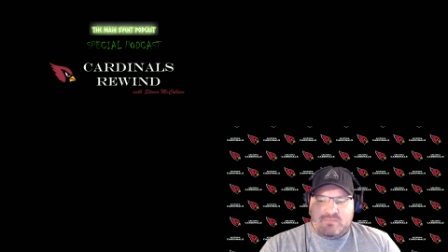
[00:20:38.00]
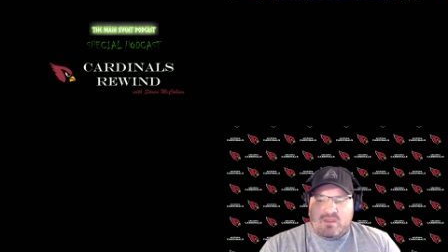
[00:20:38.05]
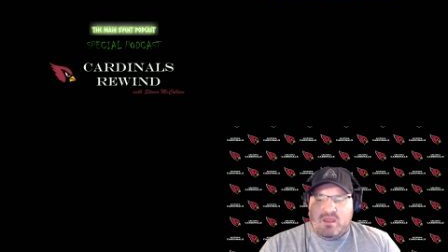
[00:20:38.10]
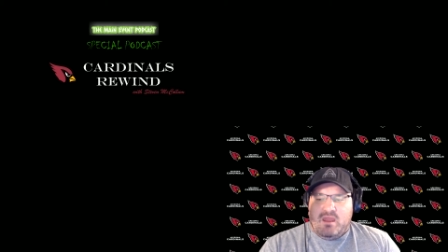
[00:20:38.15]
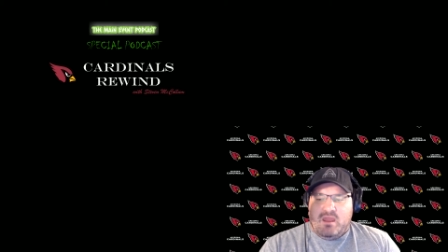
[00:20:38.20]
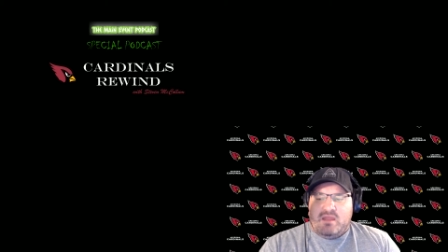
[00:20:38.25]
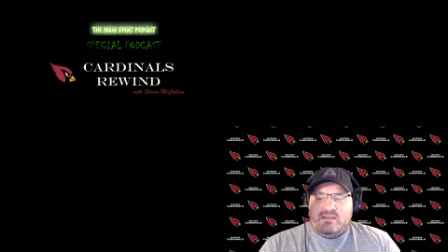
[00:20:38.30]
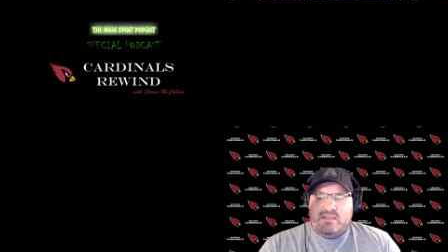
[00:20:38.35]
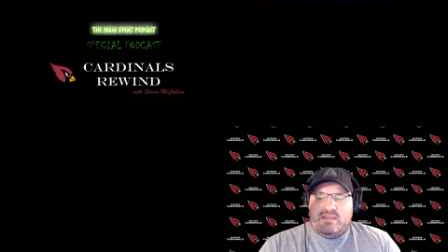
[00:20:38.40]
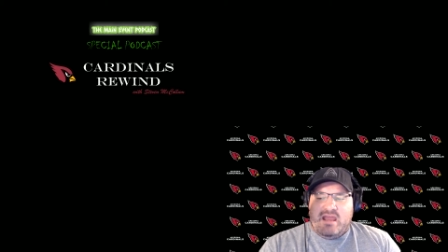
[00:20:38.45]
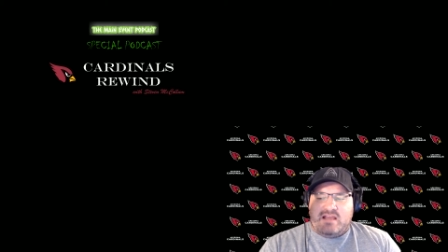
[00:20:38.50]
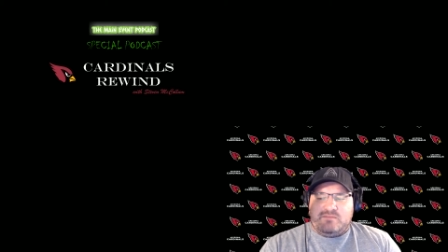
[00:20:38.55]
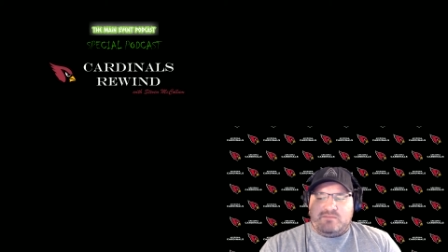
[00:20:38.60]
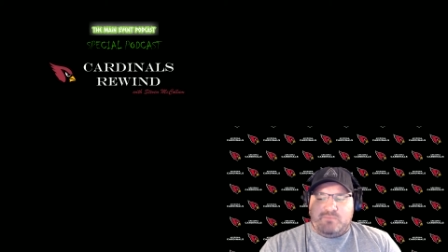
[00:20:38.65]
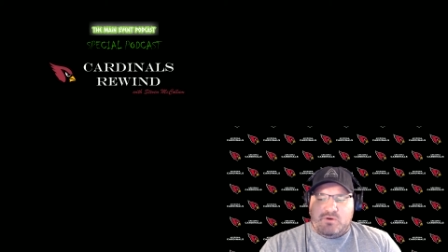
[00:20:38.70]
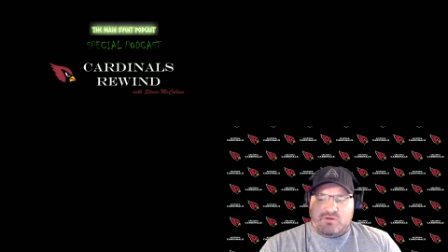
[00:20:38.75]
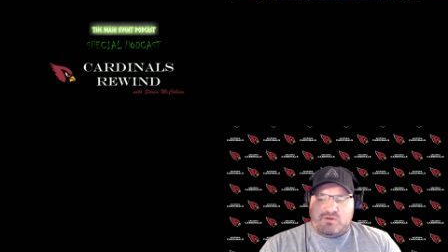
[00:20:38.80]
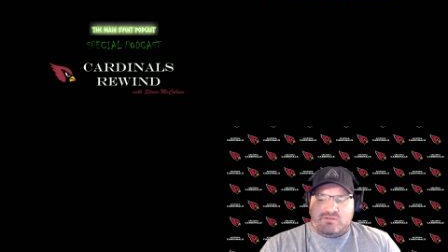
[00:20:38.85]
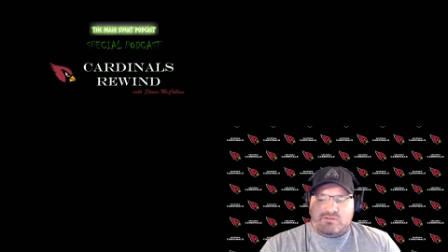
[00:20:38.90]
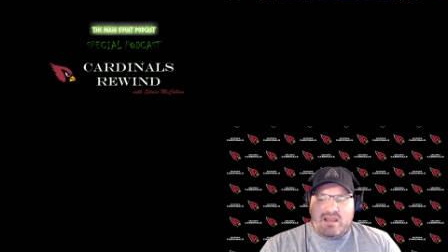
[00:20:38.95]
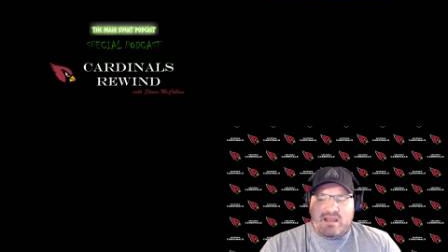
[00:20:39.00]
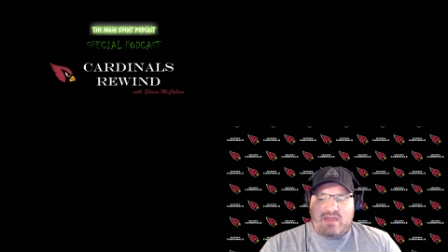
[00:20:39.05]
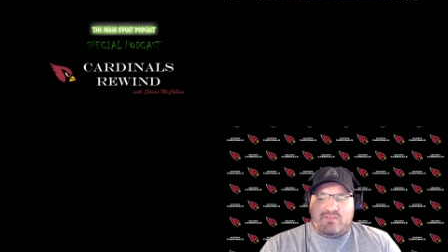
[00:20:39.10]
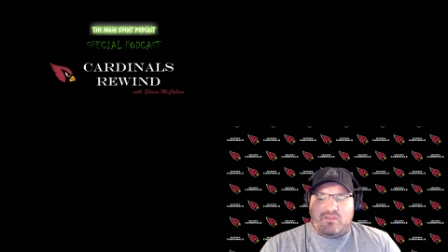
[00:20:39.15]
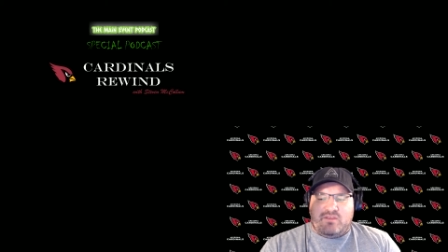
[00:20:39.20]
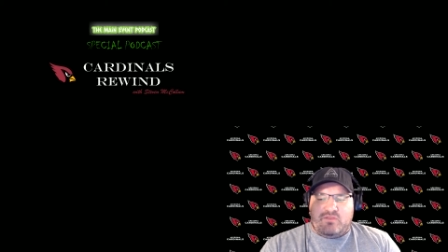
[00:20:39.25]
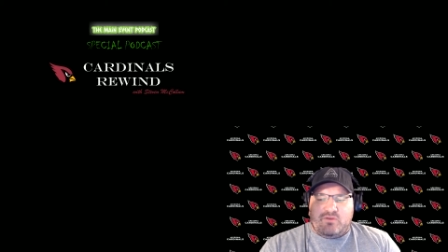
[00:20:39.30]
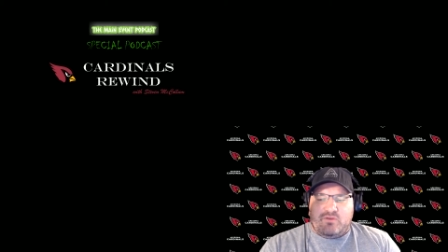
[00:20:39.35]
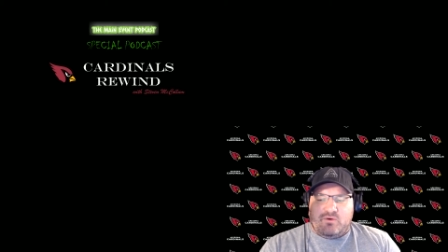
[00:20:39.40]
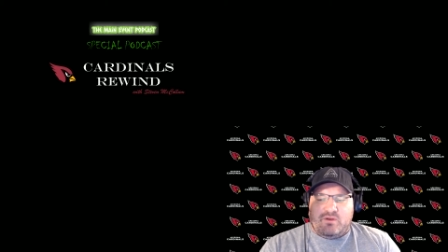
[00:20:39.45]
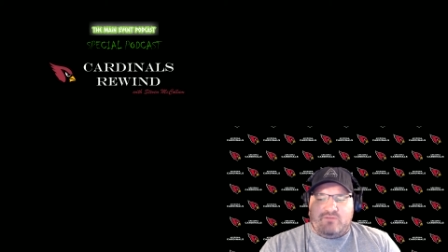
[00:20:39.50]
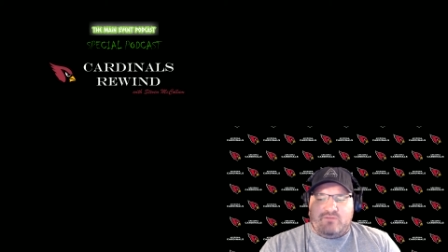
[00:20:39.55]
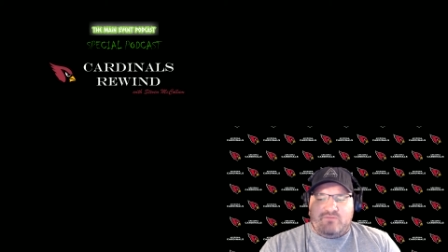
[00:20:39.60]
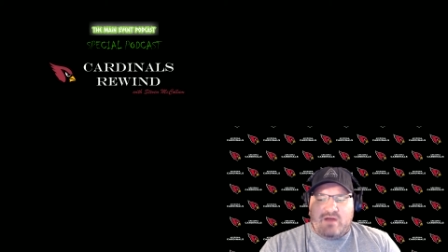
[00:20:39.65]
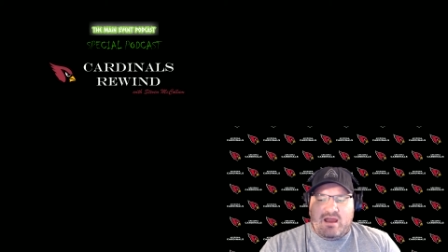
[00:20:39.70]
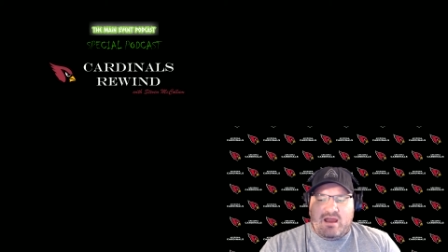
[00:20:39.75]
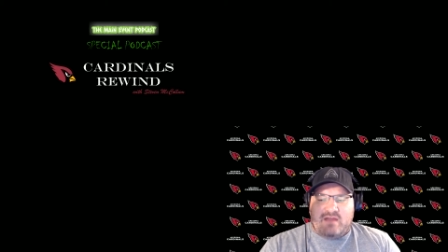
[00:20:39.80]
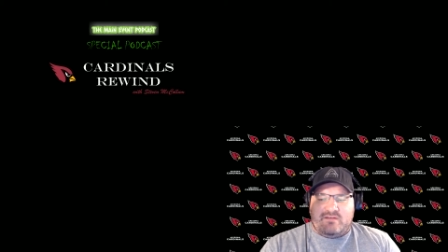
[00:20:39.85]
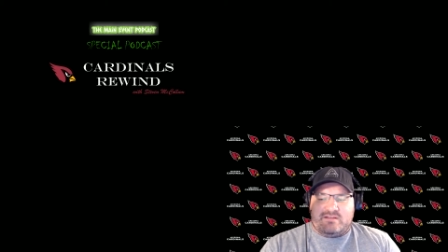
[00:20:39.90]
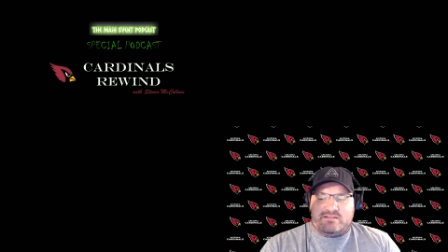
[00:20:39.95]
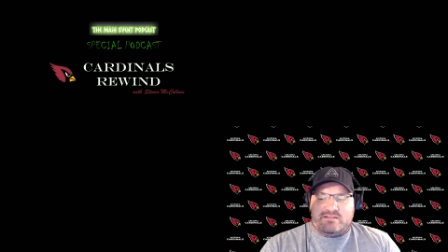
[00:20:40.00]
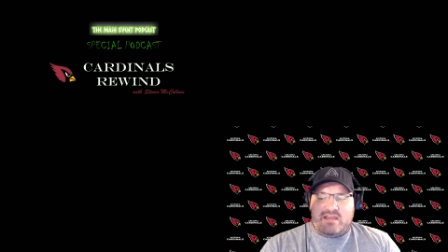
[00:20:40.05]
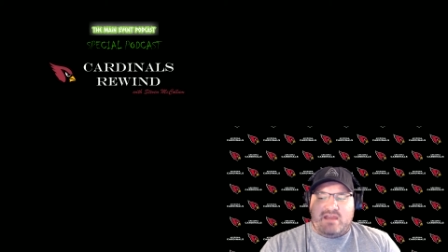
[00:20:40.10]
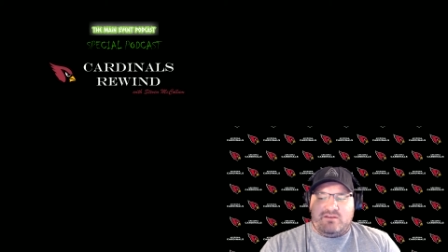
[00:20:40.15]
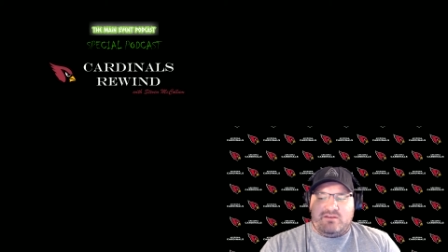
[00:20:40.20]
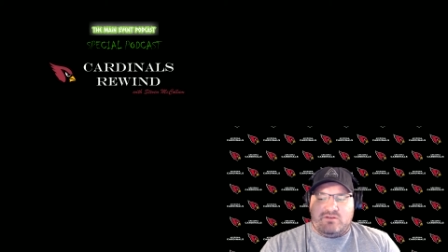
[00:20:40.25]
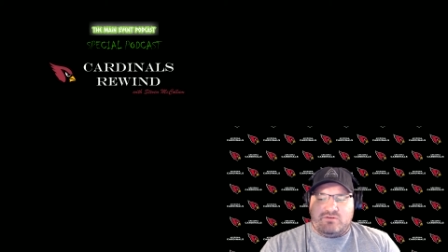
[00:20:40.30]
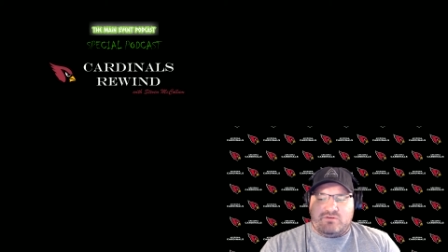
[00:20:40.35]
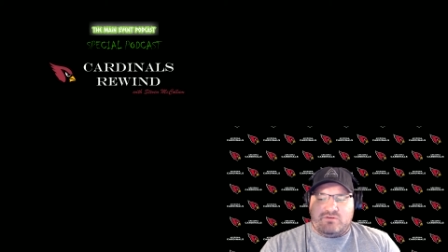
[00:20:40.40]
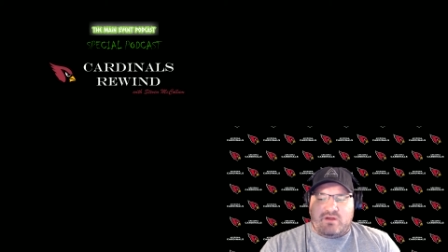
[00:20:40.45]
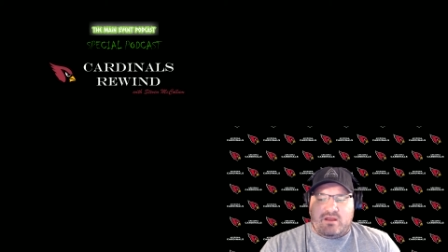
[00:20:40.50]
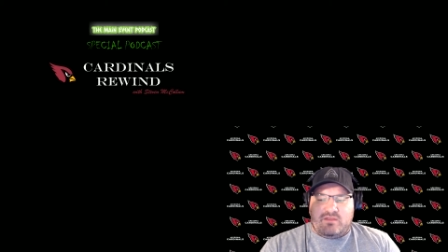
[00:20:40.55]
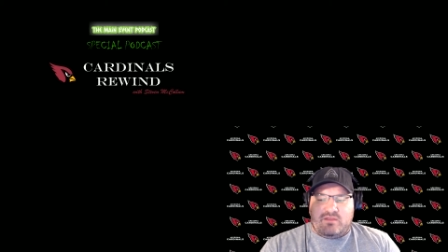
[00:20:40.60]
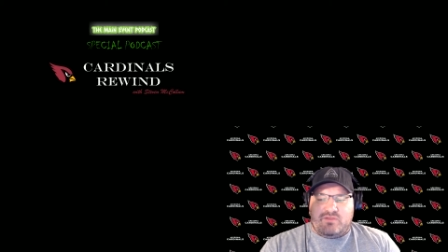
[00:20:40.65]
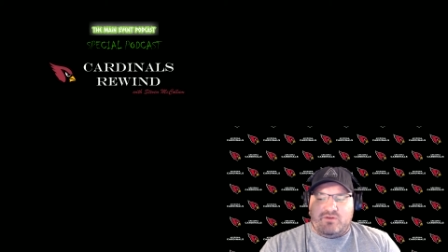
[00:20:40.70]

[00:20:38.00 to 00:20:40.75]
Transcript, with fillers: Next person had the thirty-five. That's Kenyon Drake,